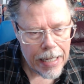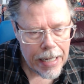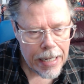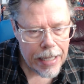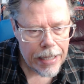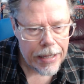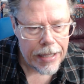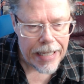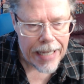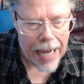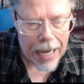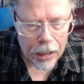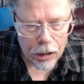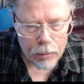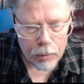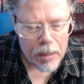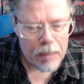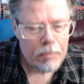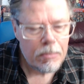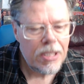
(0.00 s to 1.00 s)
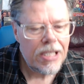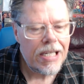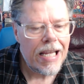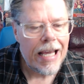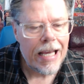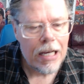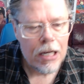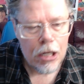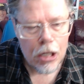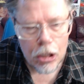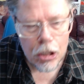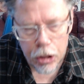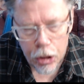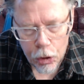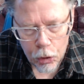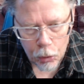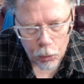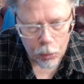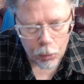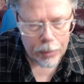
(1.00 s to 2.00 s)
The albums
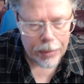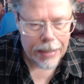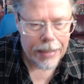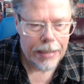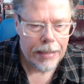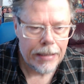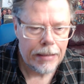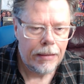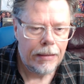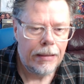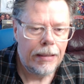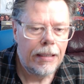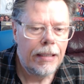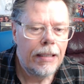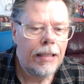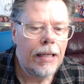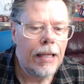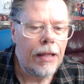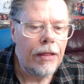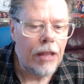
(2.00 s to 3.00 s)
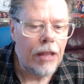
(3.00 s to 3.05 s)
include The